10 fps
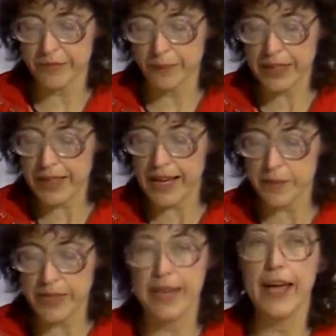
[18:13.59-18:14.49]

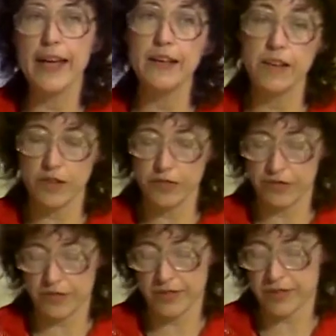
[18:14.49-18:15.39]
became the end of
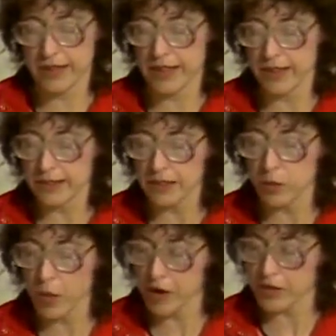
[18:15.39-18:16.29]
the little
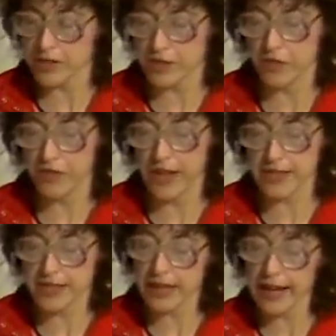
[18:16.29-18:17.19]
Marxist
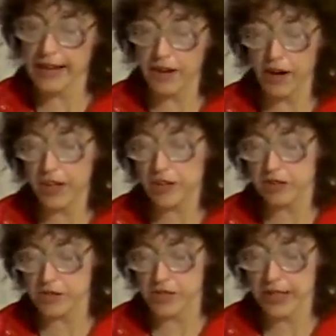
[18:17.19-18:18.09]
phase. It had
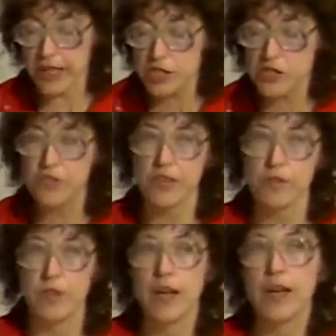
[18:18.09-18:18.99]
articles, each of
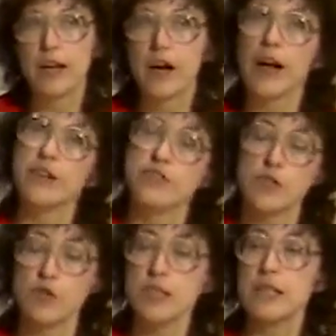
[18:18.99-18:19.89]
them kind of
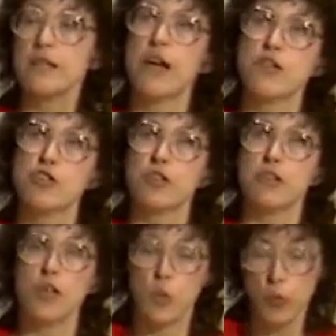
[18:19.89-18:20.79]

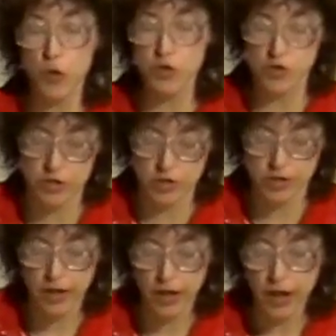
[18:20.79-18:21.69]
sociological approaches
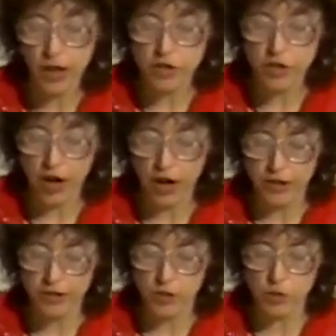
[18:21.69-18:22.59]
to
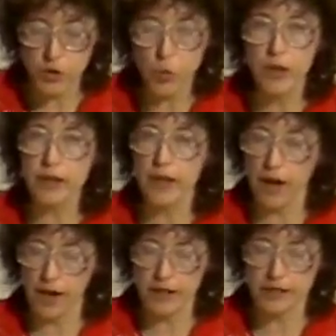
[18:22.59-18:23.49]
art. There was one
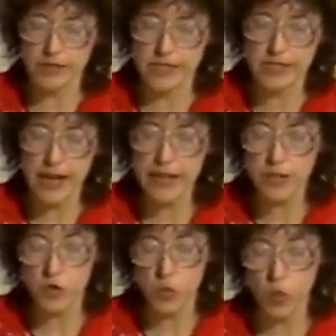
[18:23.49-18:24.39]
on
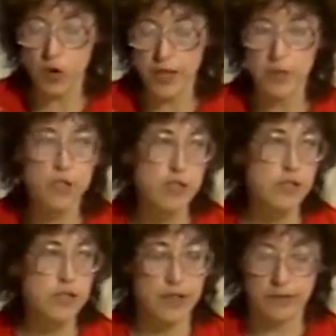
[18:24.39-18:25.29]
Steichen's war
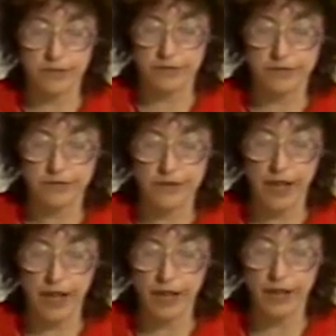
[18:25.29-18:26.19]
images, on
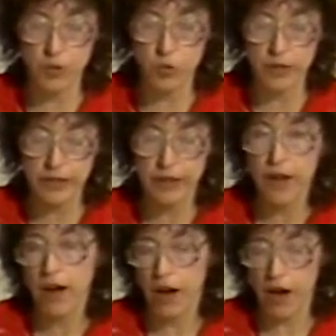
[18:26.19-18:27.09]
another one
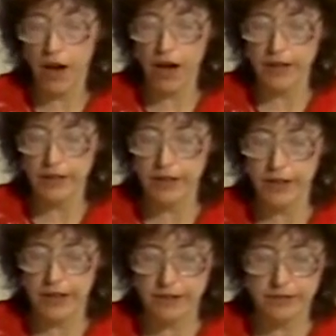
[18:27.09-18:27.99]

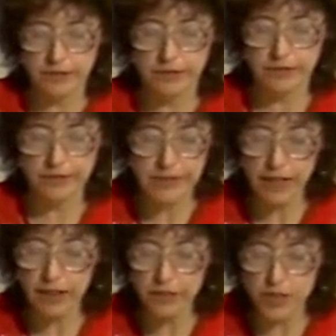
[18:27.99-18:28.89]
on
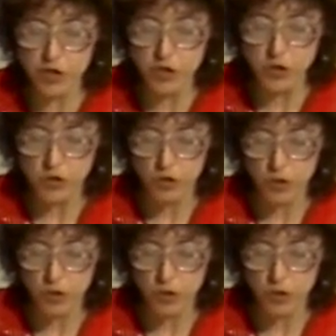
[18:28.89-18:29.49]
television,